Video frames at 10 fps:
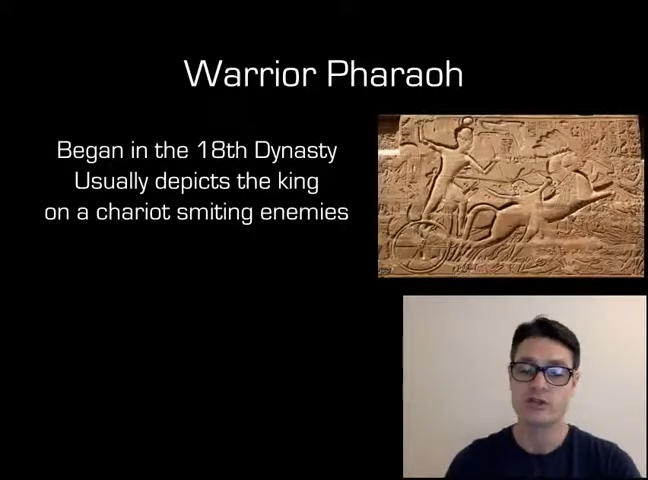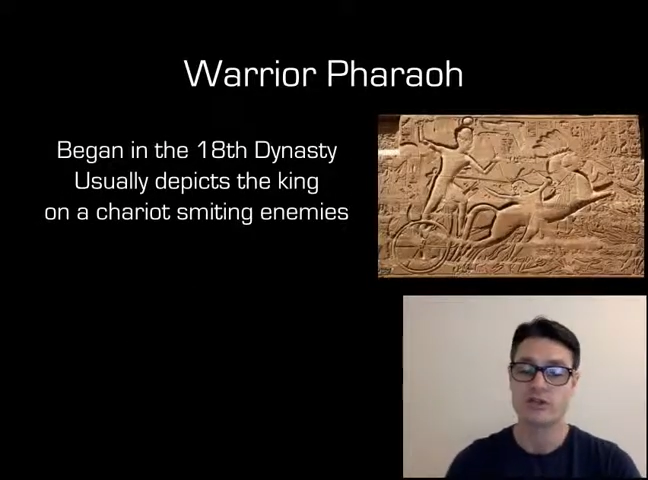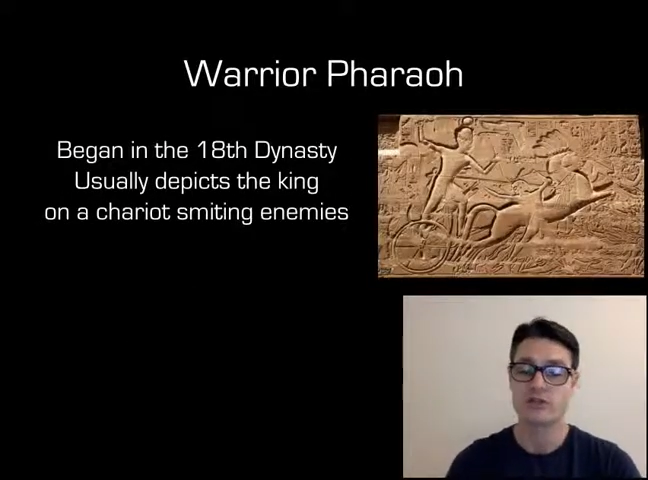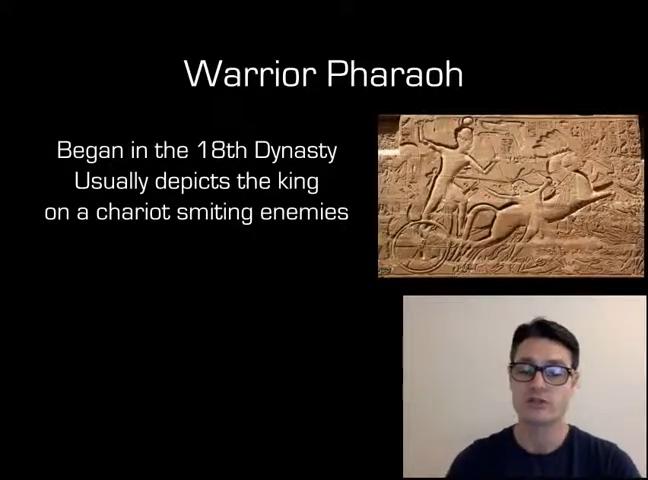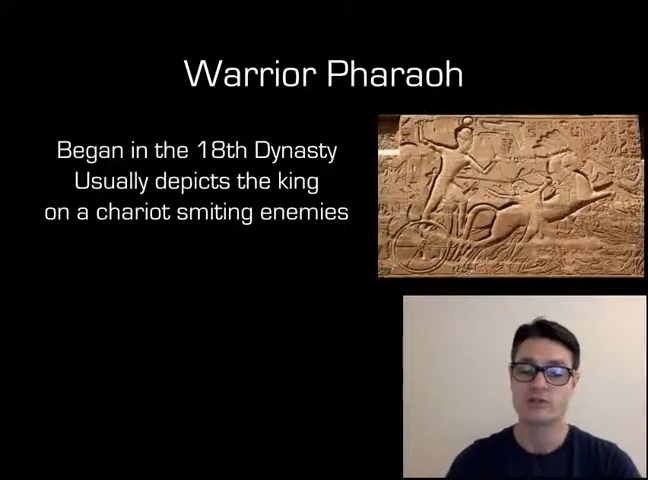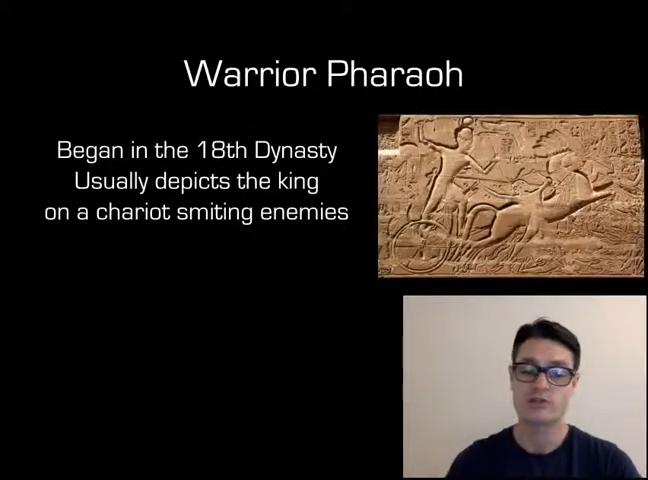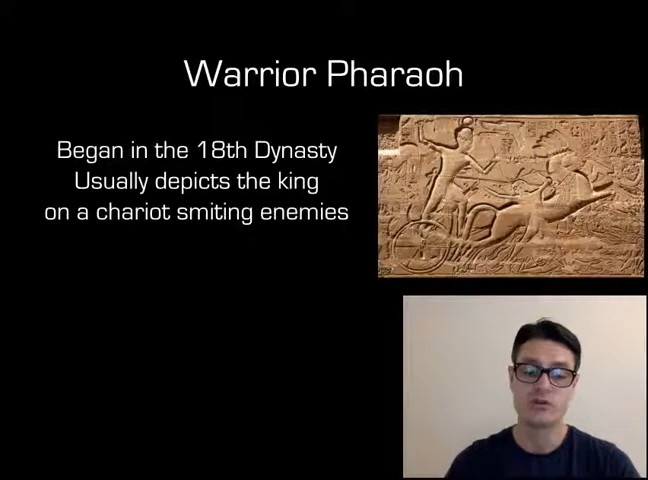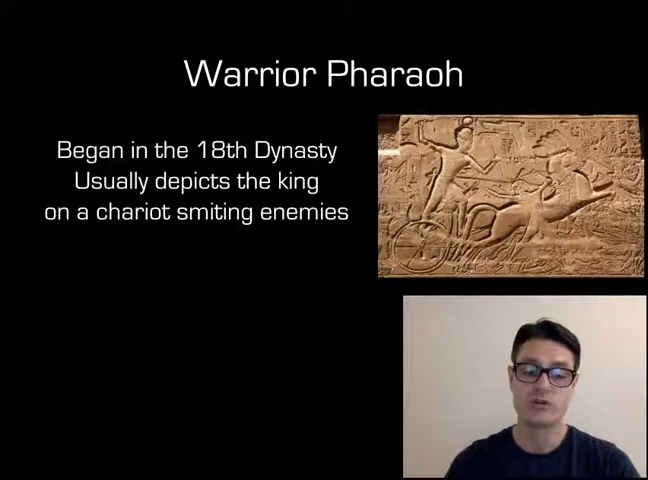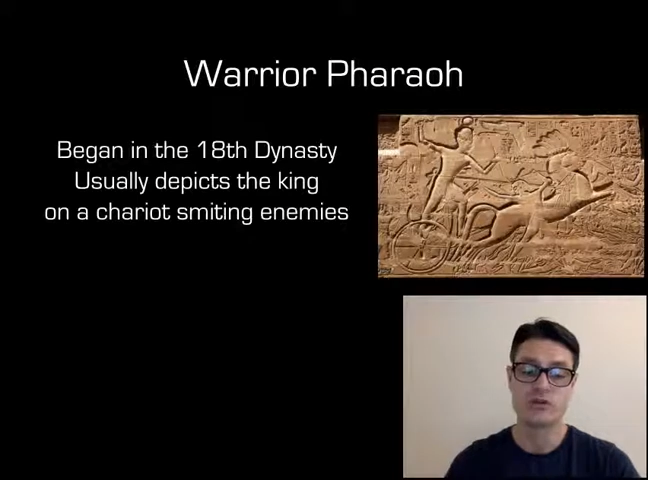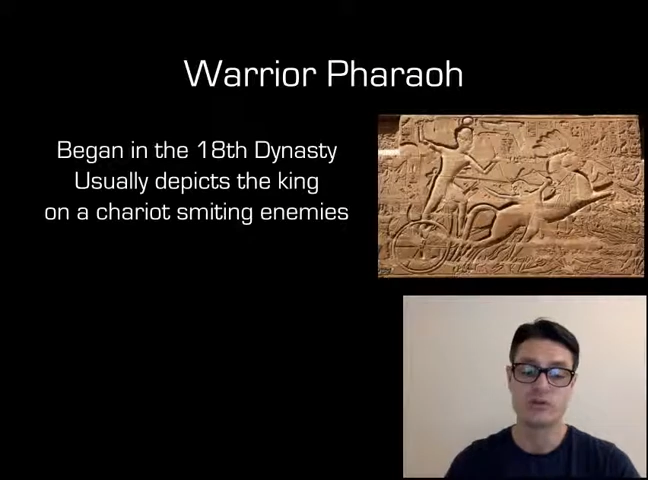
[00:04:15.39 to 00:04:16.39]
and
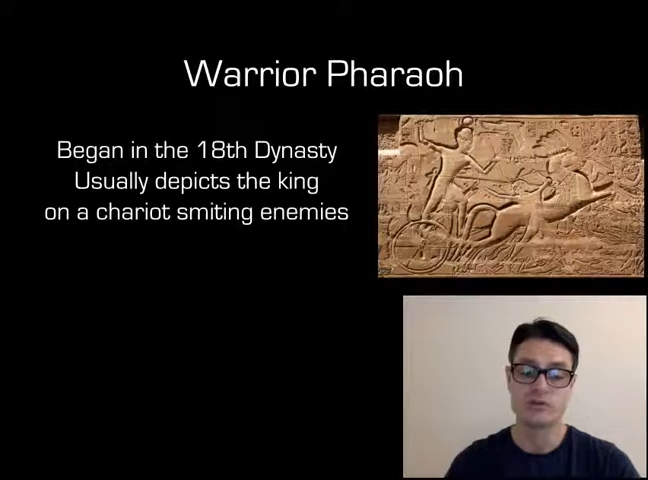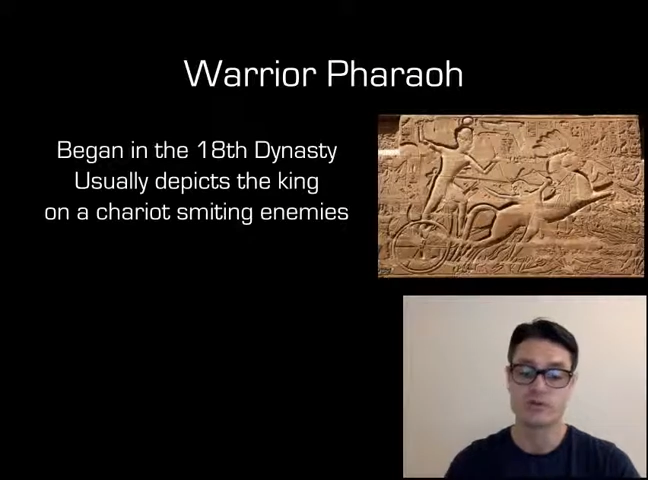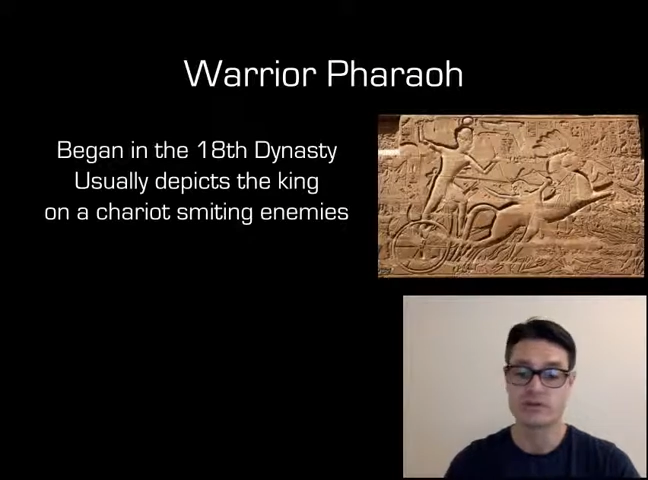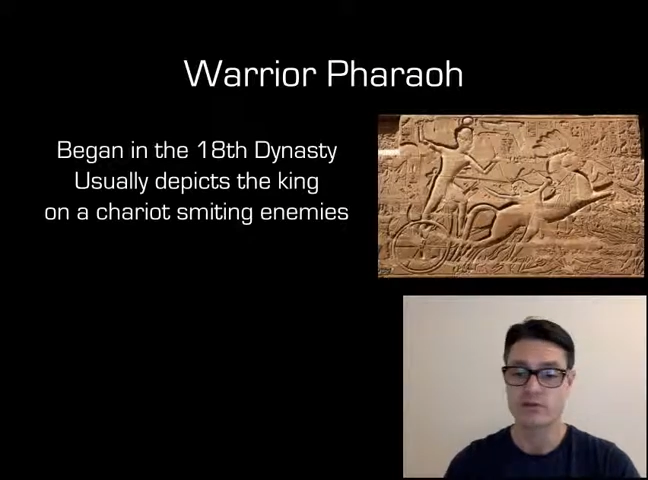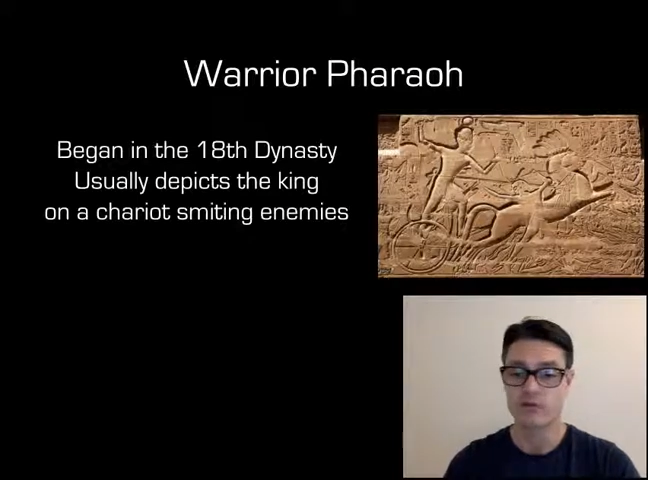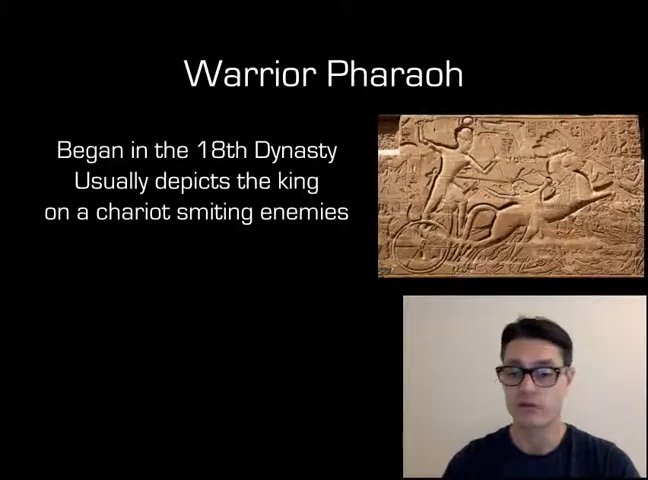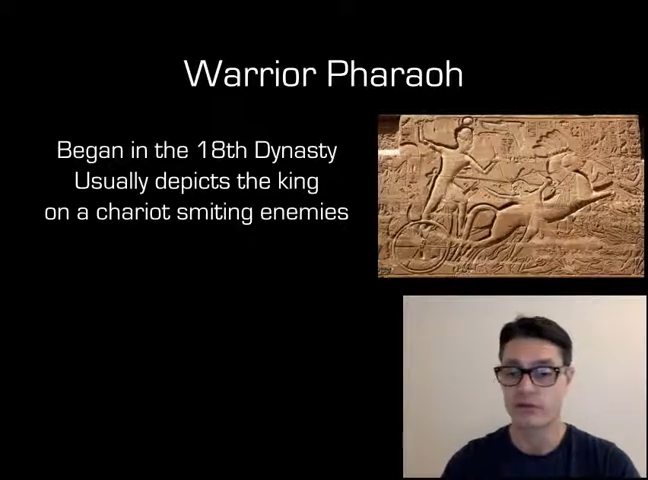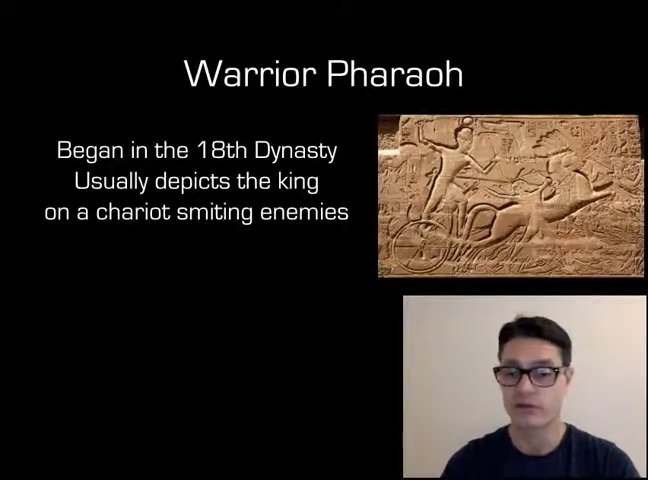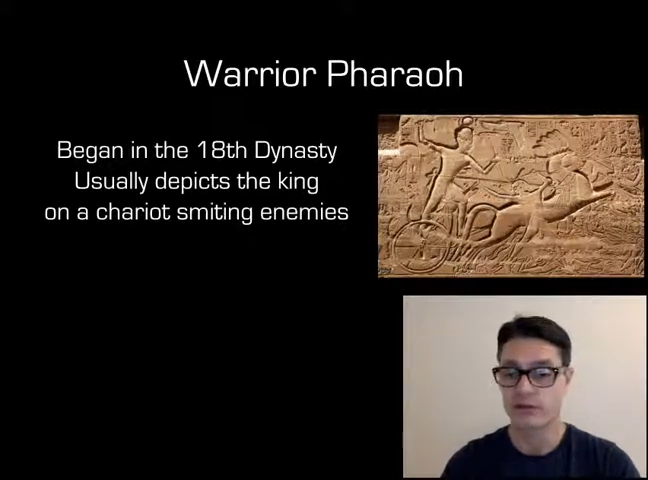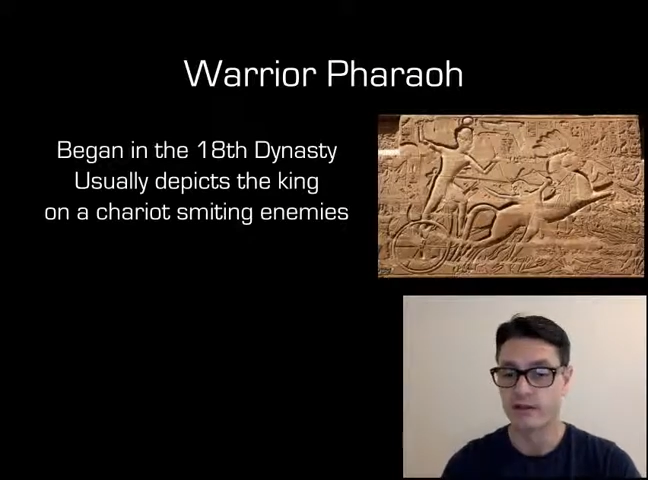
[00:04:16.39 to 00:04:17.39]
usually during this time
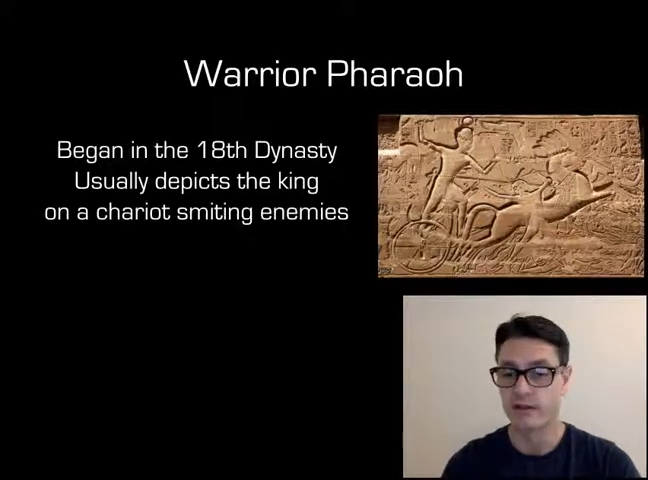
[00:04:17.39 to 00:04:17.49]
period,